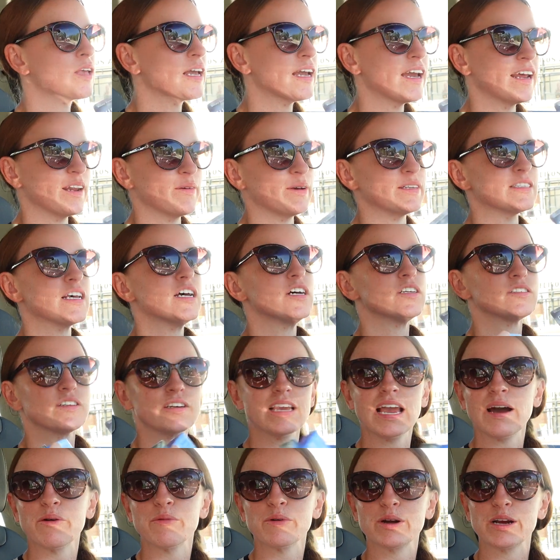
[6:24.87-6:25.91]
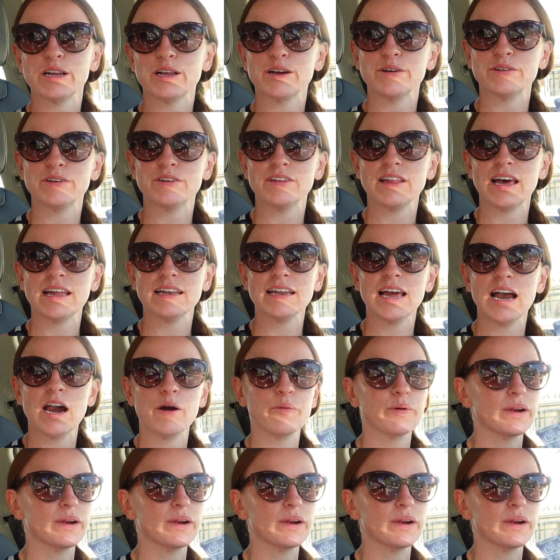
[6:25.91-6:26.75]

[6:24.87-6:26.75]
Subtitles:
Anyways, so yeah, we're gonna go do that now.